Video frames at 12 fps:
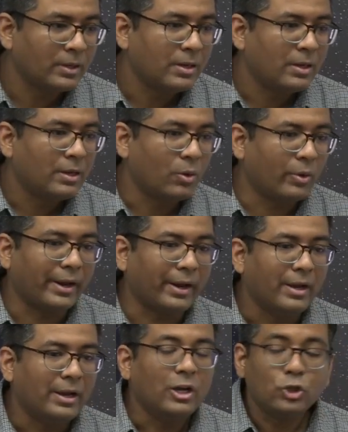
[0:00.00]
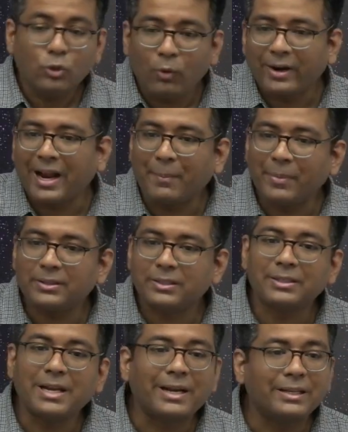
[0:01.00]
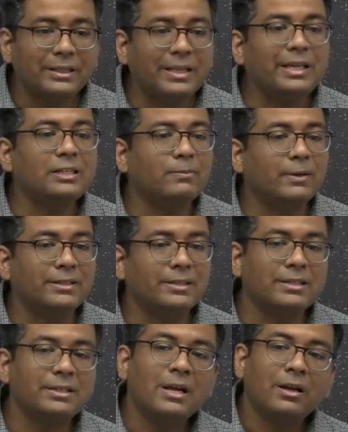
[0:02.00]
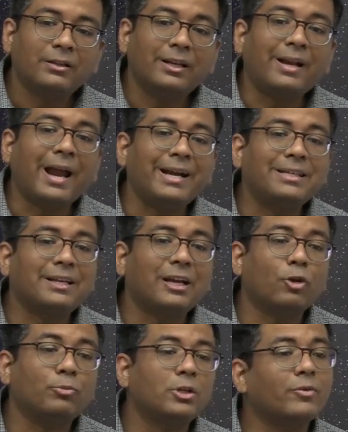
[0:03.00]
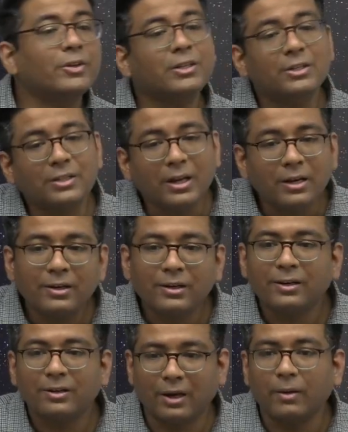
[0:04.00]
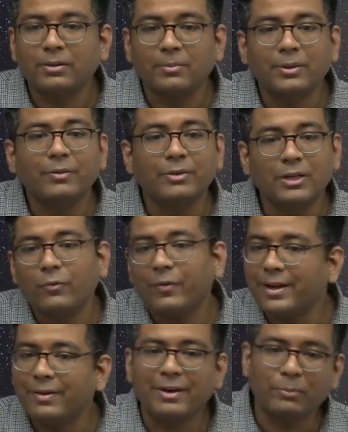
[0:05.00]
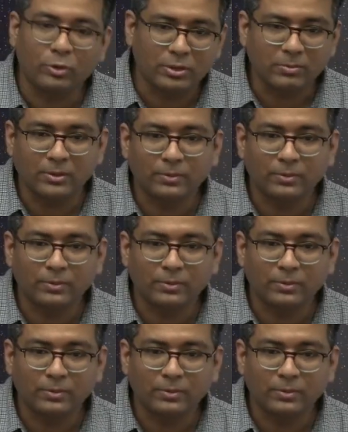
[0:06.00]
Okay, so what happens is that in these places, the night sky observations are something which are very possible.